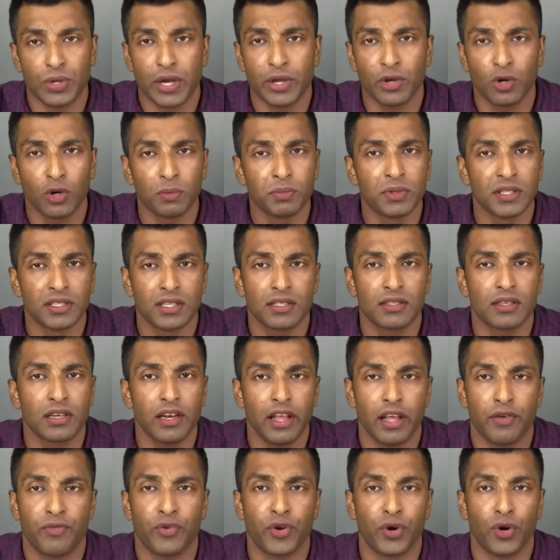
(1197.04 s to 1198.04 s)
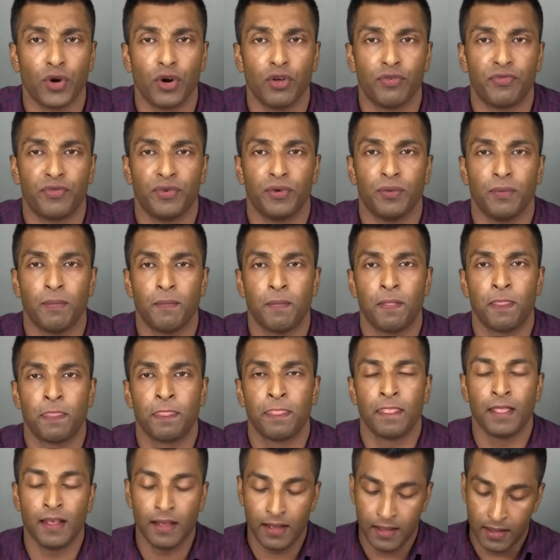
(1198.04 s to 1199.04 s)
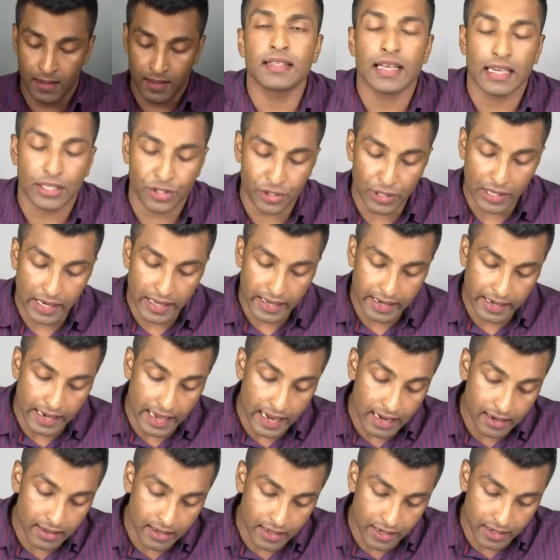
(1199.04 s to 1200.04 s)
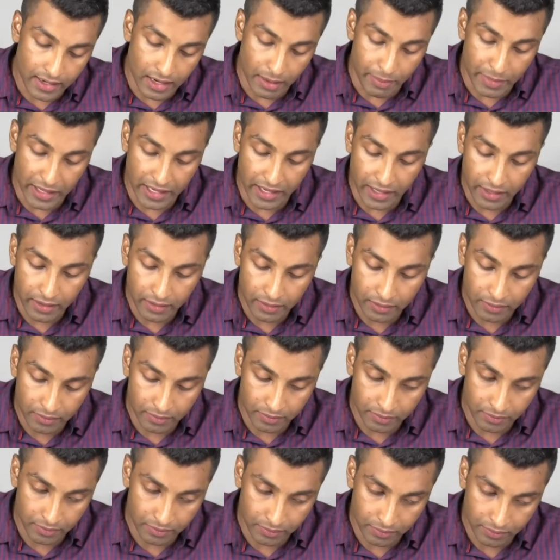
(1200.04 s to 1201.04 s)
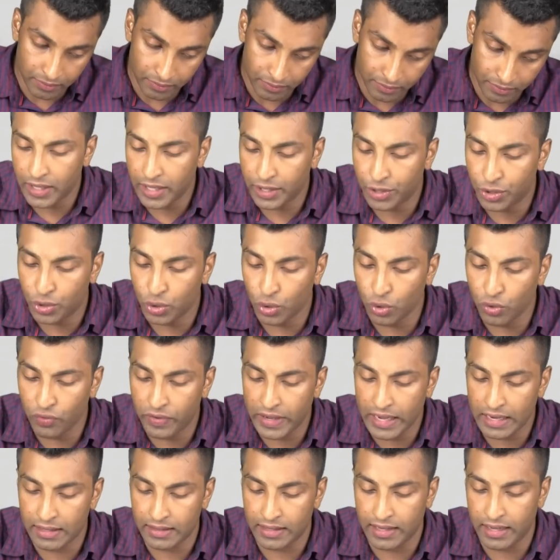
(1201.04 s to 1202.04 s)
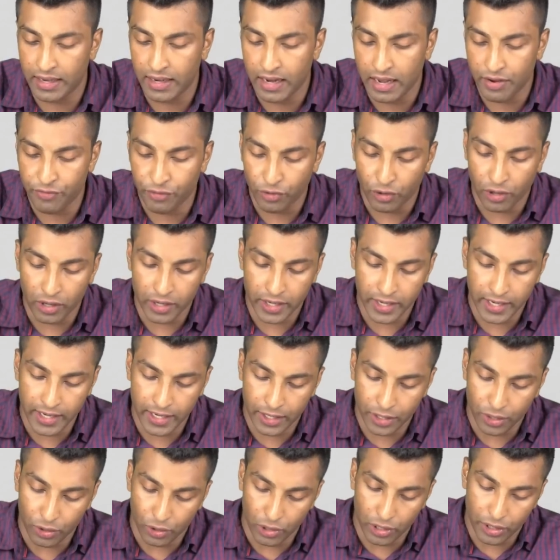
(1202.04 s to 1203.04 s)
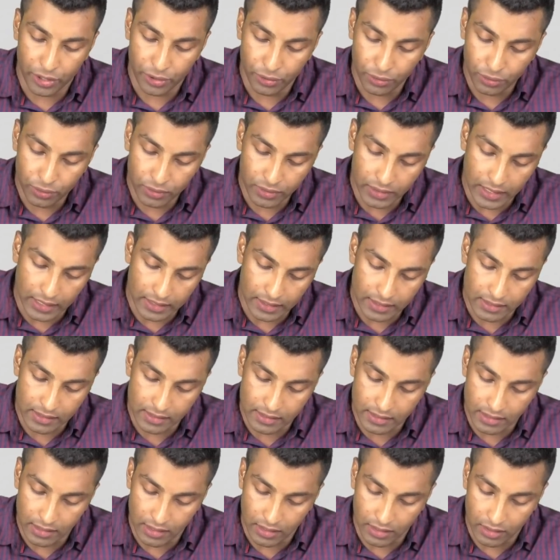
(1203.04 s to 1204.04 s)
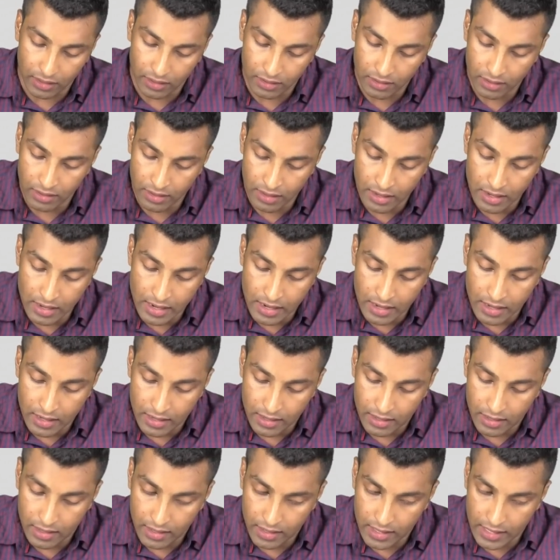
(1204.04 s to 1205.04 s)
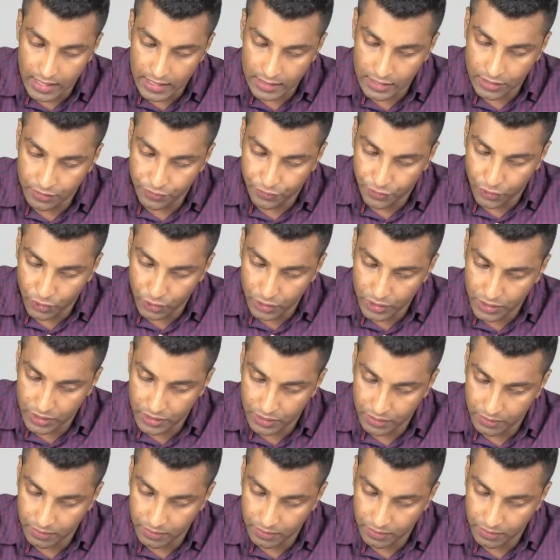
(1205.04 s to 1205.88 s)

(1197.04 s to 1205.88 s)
Okay, so I hope this is clear for all of you. And next is actually Kelkar committee. Actually, two were there. I've already told you, that is task